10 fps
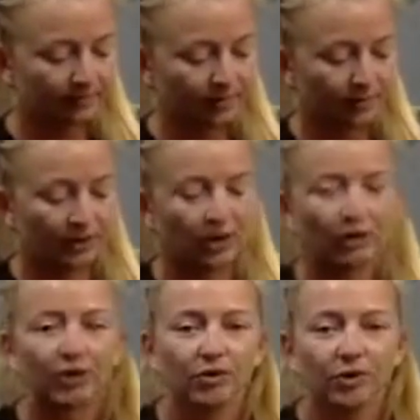We go,
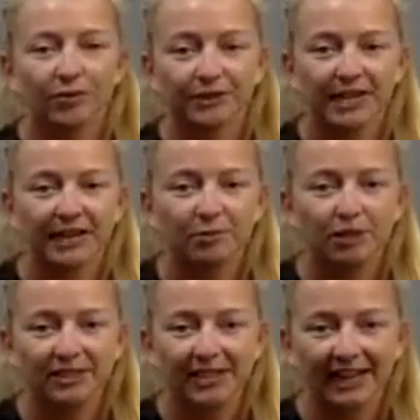go, go for 10 more
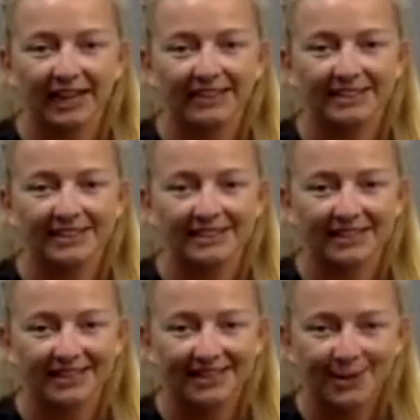seconds.
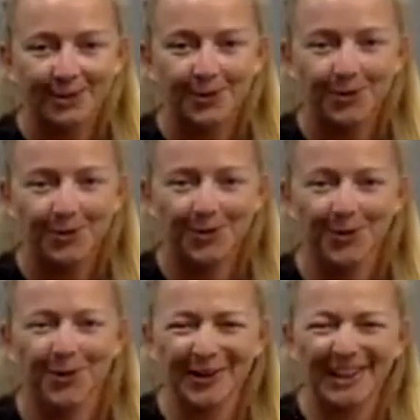
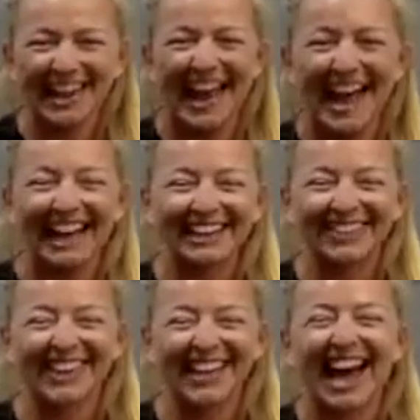Woohoo! Yeah, you
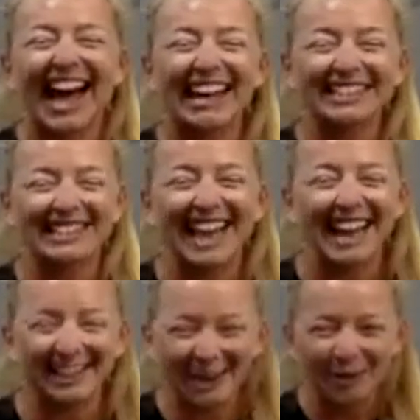guys. Yeah,
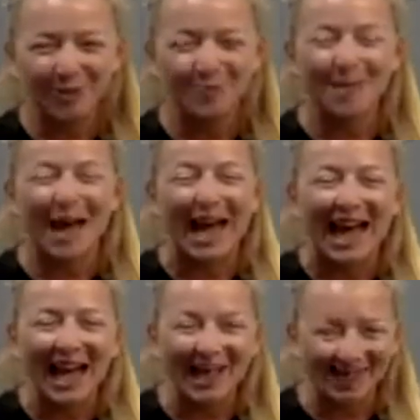Coach
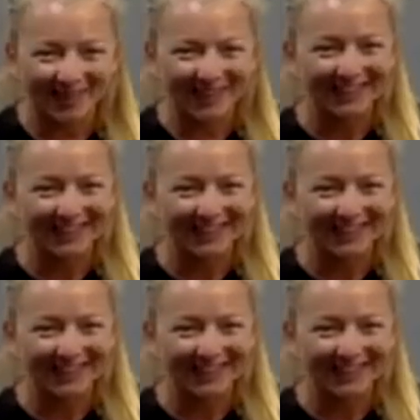Mel.